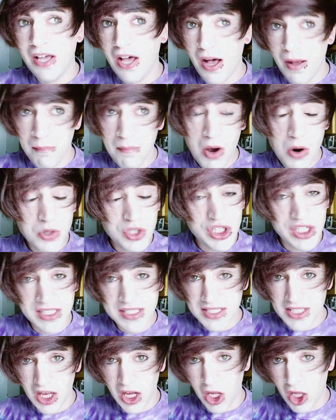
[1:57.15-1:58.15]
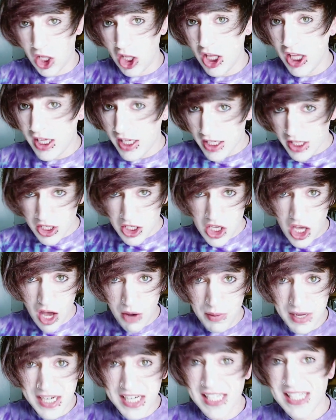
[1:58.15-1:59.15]
emotions all
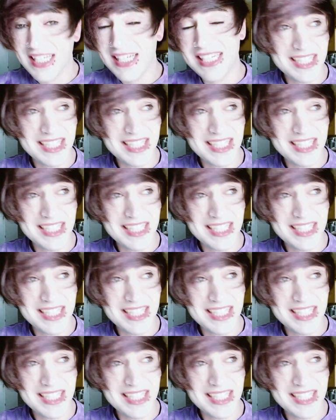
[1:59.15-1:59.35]
going.